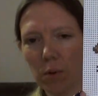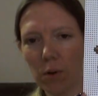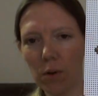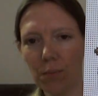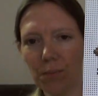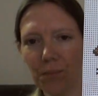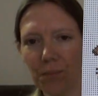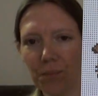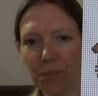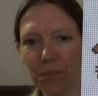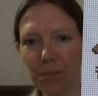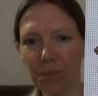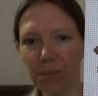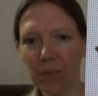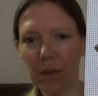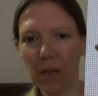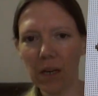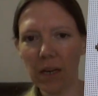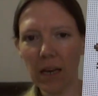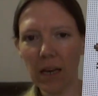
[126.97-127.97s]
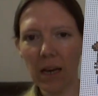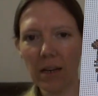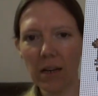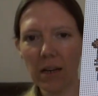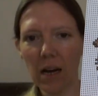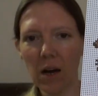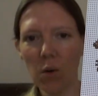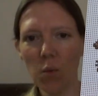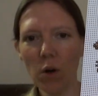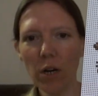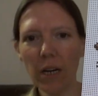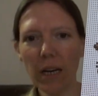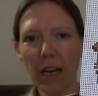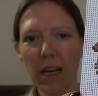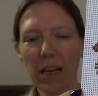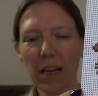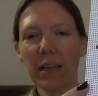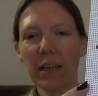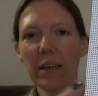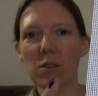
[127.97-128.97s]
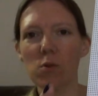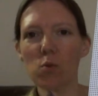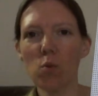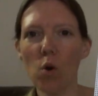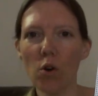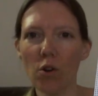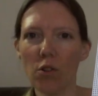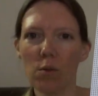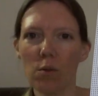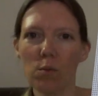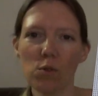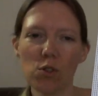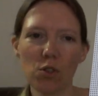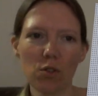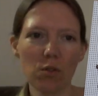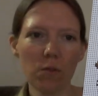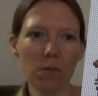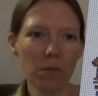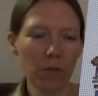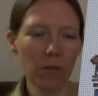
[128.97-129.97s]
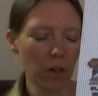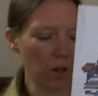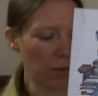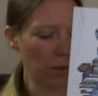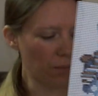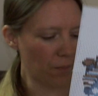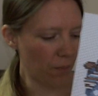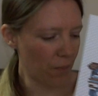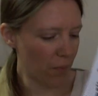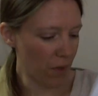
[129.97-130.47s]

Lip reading: But again, I want to get at least one of them done for